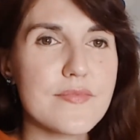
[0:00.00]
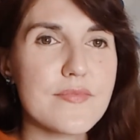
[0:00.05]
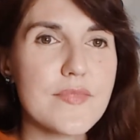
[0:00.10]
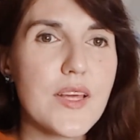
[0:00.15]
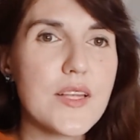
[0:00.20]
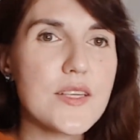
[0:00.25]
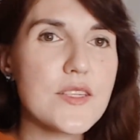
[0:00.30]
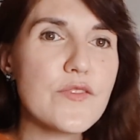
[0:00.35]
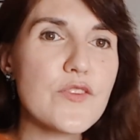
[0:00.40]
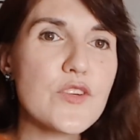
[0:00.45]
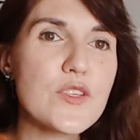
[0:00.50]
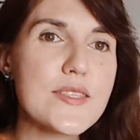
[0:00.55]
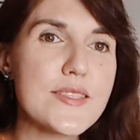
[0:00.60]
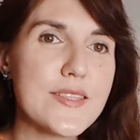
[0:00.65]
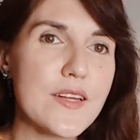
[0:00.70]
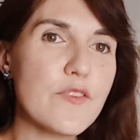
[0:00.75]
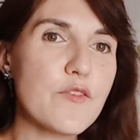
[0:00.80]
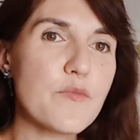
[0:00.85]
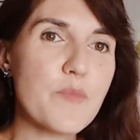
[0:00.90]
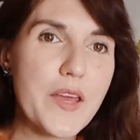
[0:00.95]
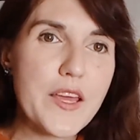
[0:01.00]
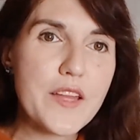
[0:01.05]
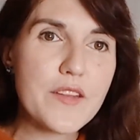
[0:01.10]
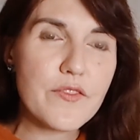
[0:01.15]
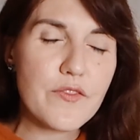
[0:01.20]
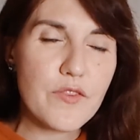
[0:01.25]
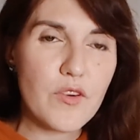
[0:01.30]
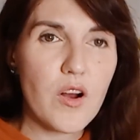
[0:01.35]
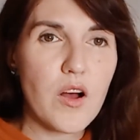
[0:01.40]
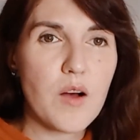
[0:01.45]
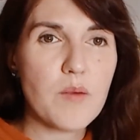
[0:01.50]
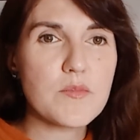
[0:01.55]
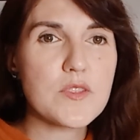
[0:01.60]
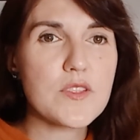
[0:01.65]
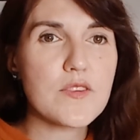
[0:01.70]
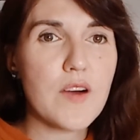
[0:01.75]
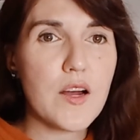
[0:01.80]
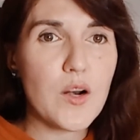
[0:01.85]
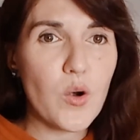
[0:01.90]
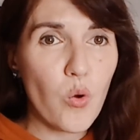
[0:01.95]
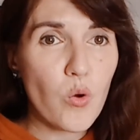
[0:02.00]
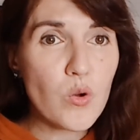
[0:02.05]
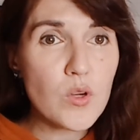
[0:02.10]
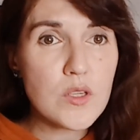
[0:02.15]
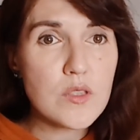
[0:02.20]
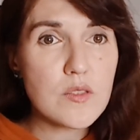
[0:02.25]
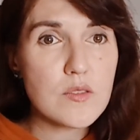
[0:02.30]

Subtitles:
different stuff made from tvarog,